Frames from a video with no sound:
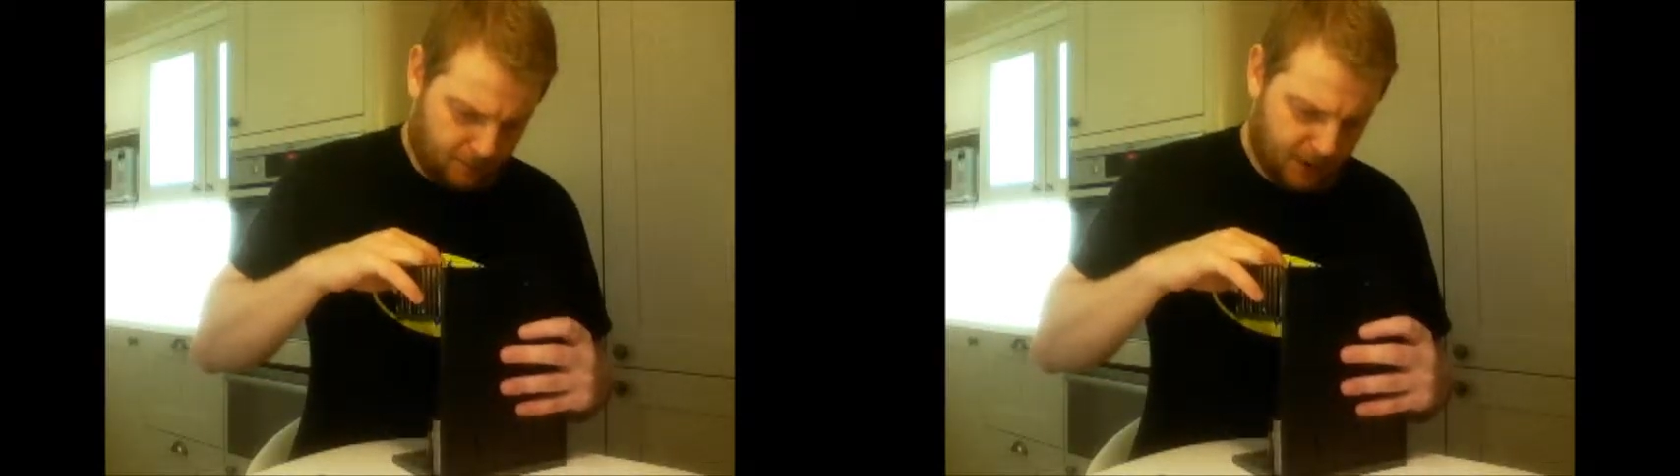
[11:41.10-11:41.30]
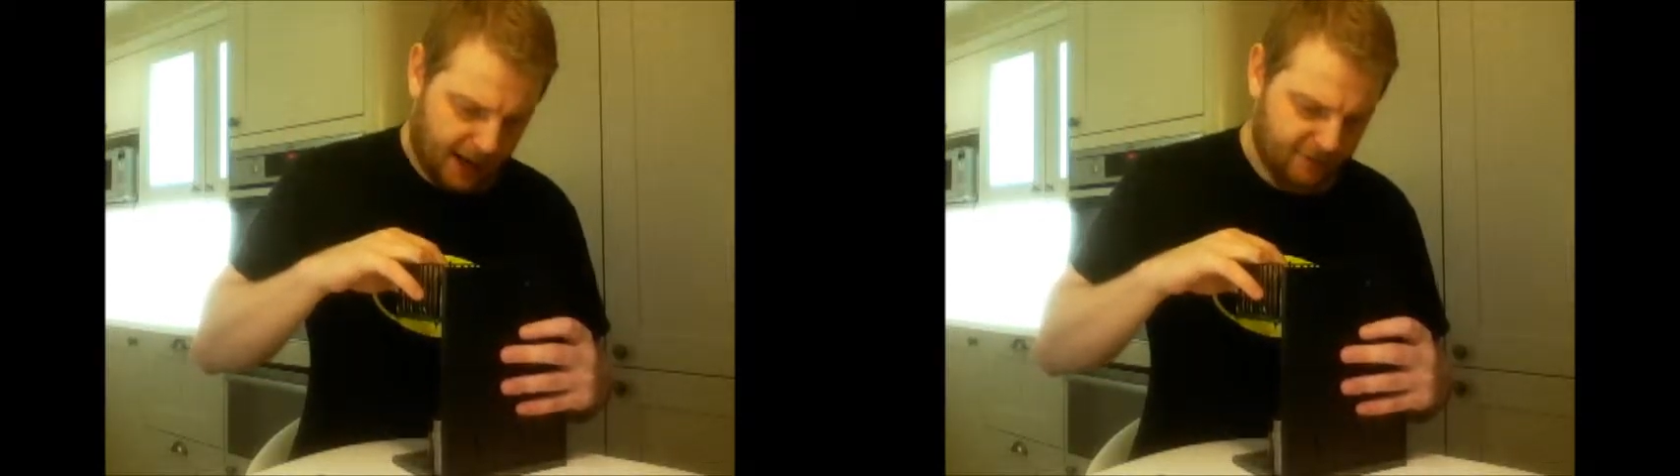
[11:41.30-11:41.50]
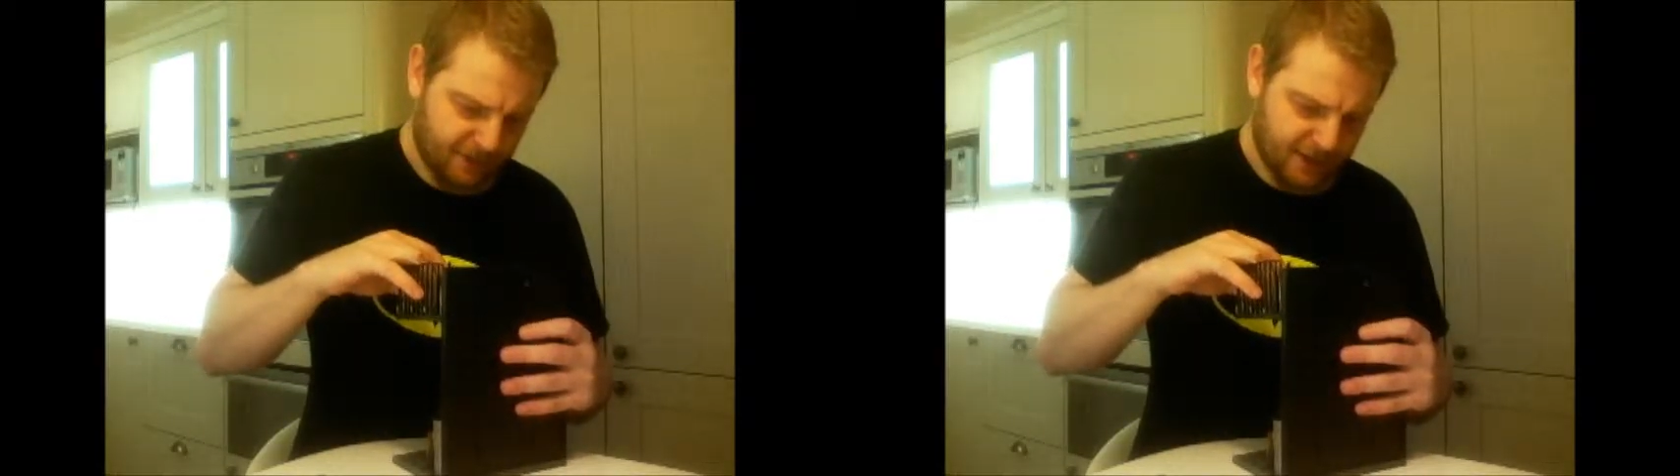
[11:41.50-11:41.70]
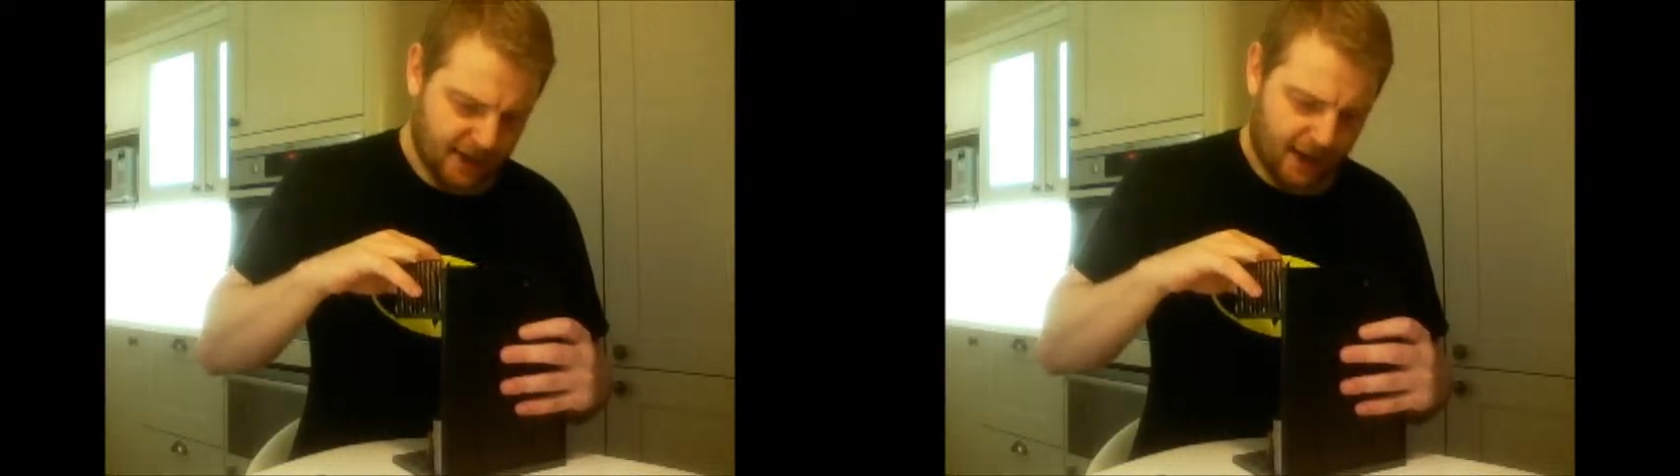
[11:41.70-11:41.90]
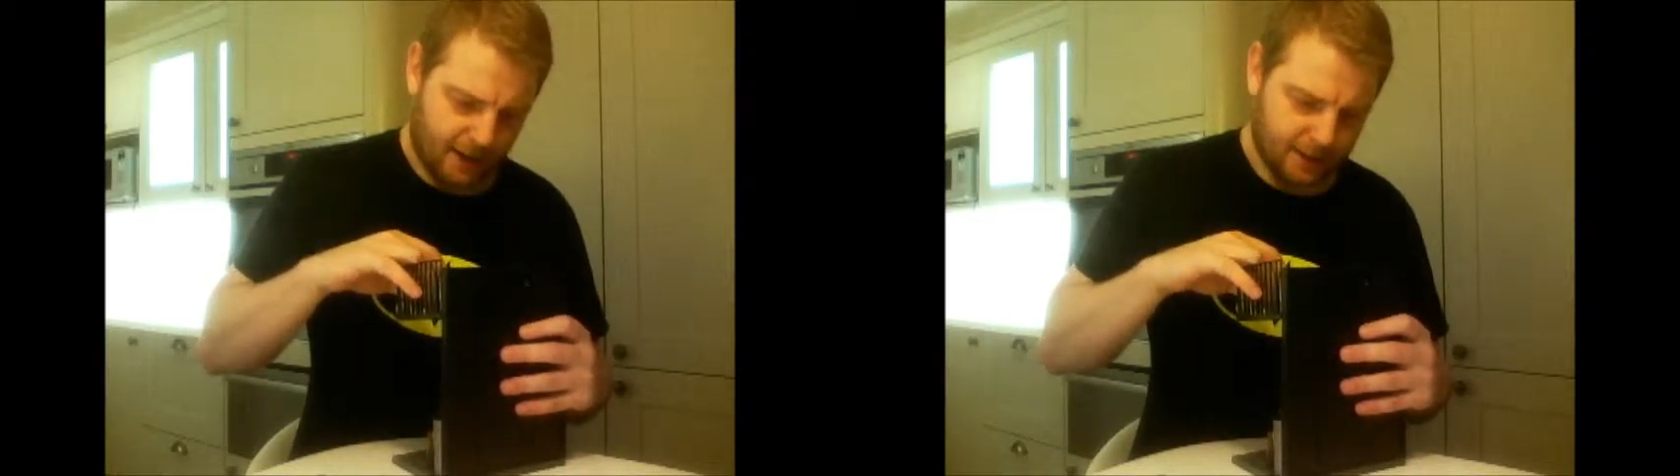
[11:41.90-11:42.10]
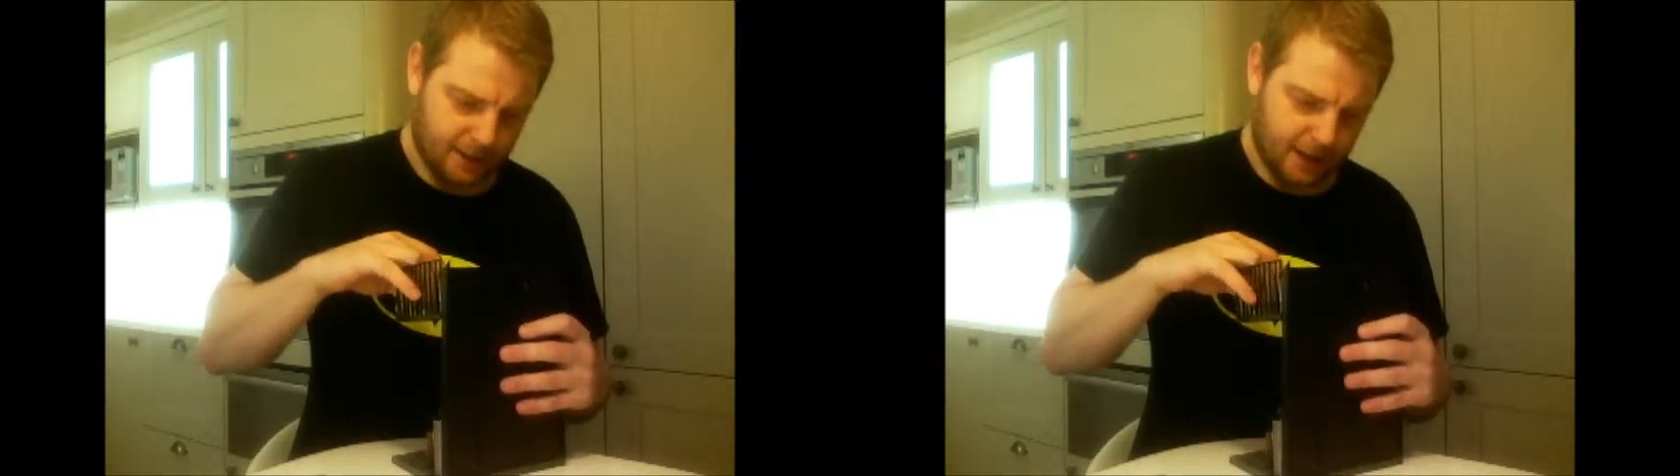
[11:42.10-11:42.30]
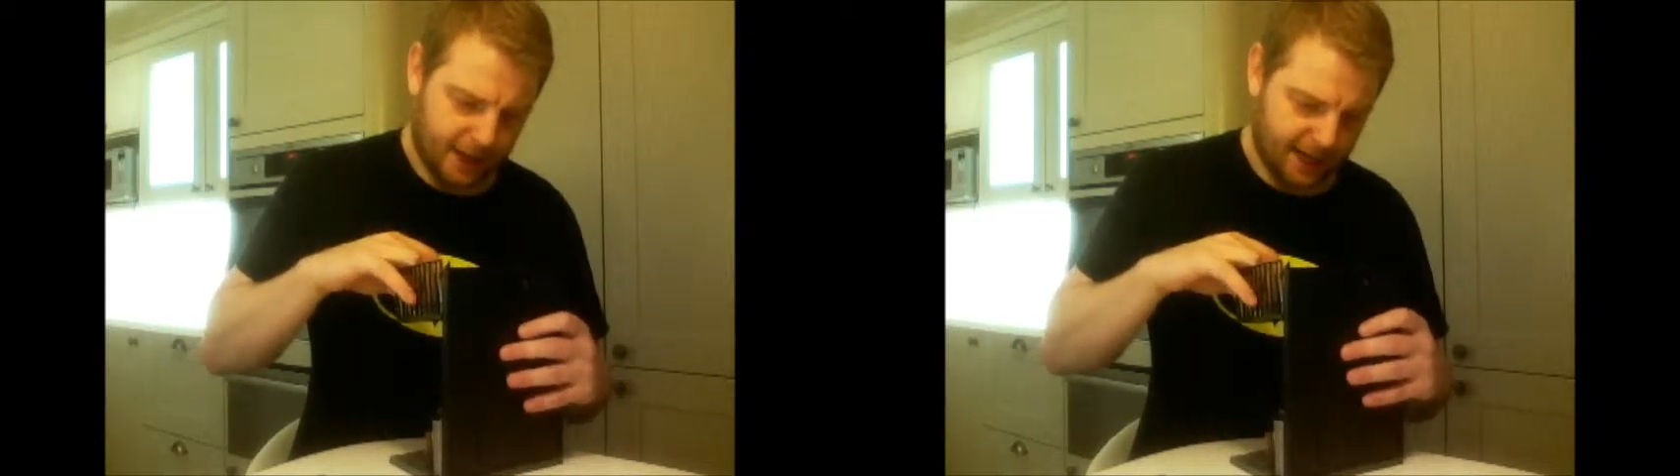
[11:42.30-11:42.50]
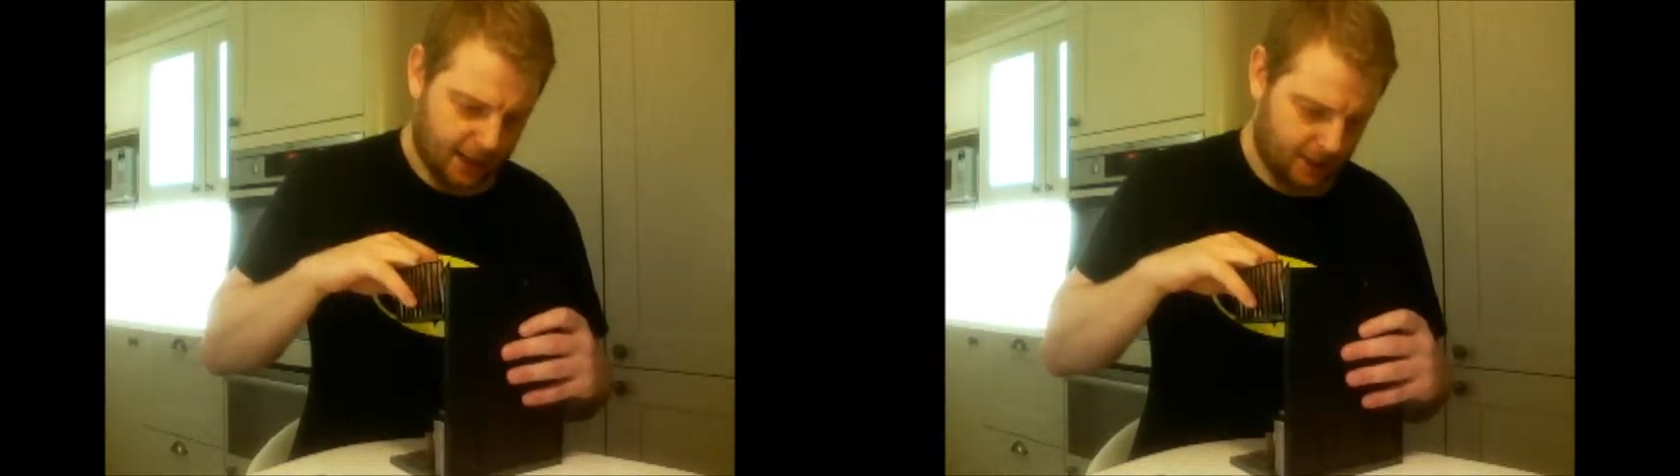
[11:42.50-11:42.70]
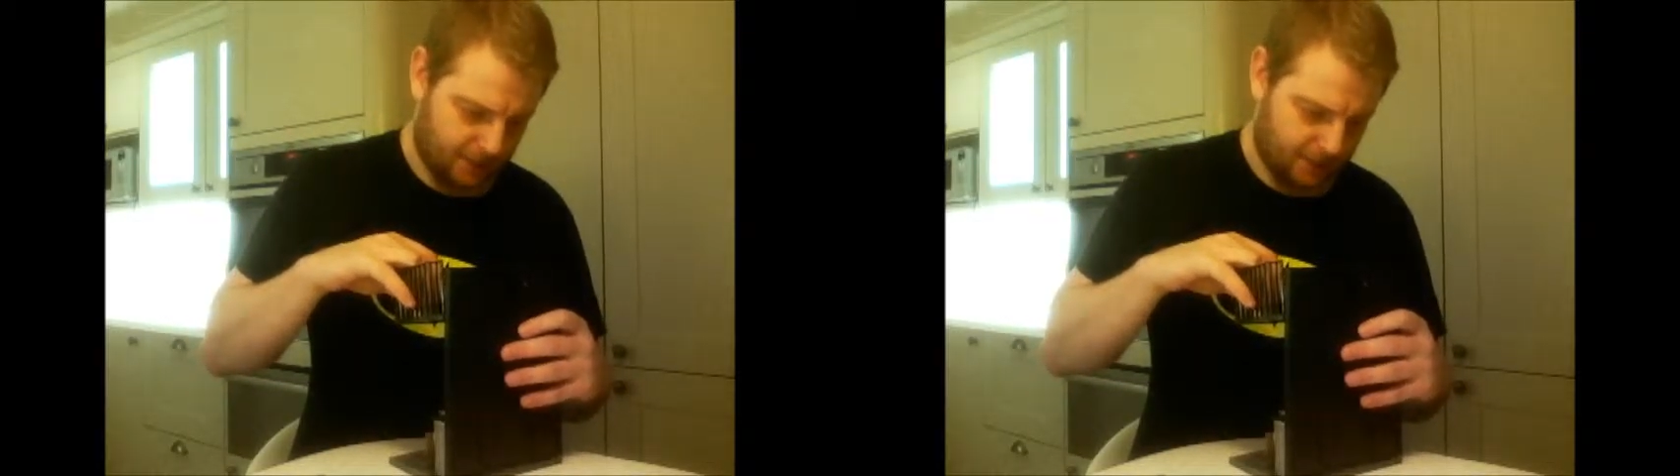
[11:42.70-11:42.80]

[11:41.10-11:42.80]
I have to say, I do like